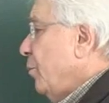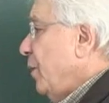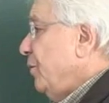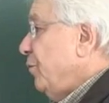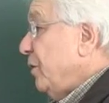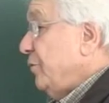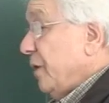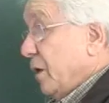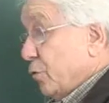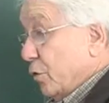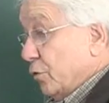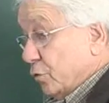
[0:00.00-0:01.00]
But what we
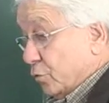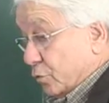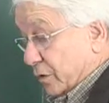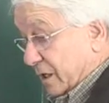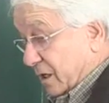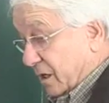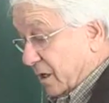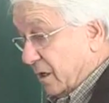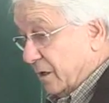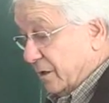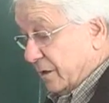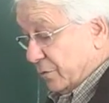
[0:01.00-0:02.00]
are going to do
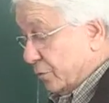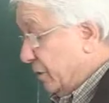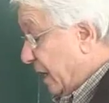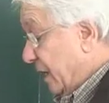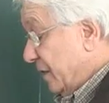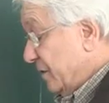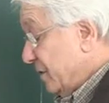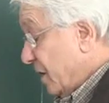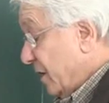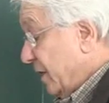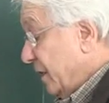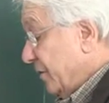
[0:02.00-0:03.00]
here today,
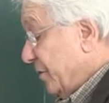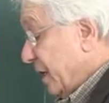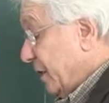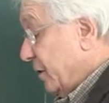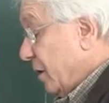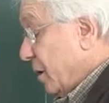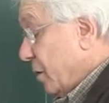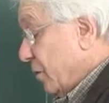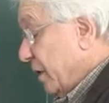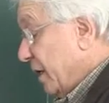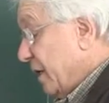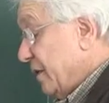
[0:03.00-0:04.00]
starting in the second
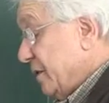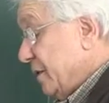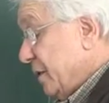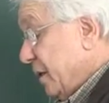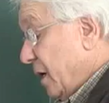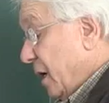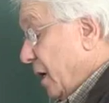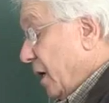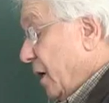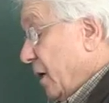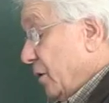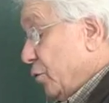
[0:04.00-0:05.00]
hour, is
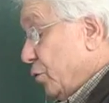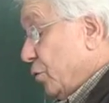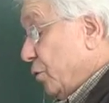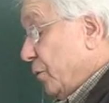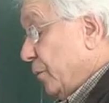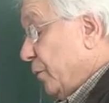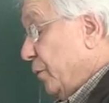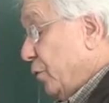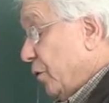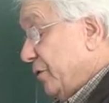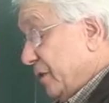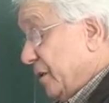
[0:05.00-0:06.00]
to
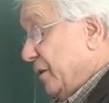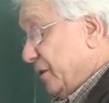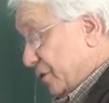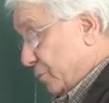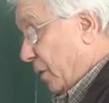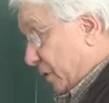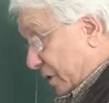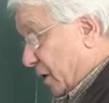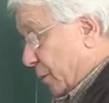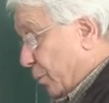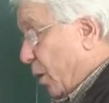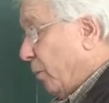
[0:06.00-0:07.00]
consider this
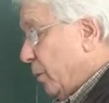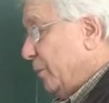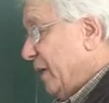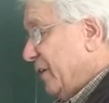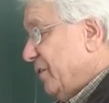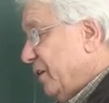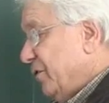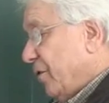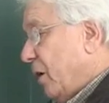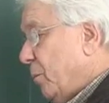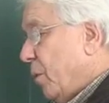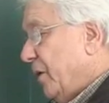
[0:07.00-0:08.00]
particular problem, there is a
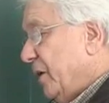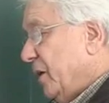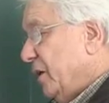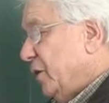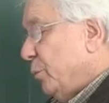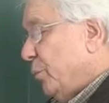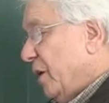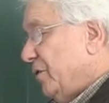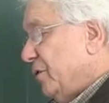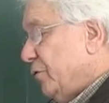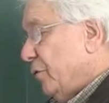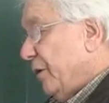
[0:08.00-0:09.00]
Dirac particle in the
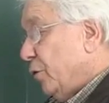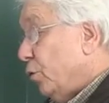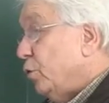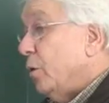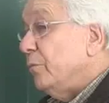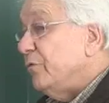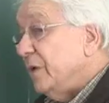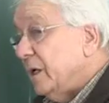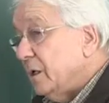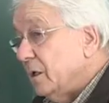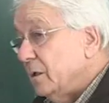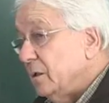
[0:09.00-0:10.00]
presence of a Coulomb
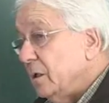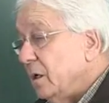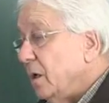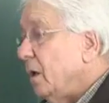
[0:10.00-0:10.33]
field,